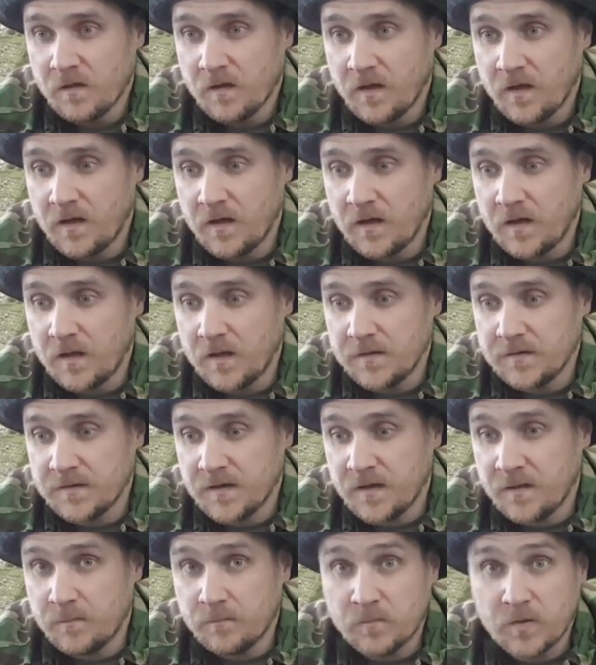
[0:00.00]
and
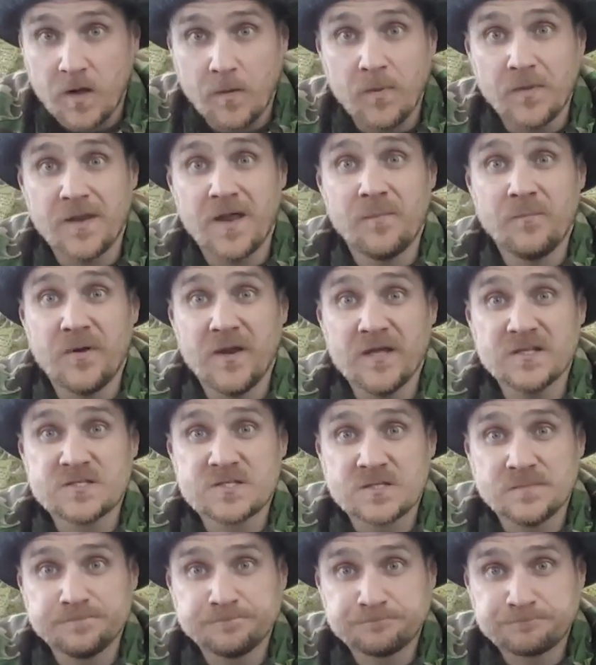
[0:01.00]
a couple of naan breads,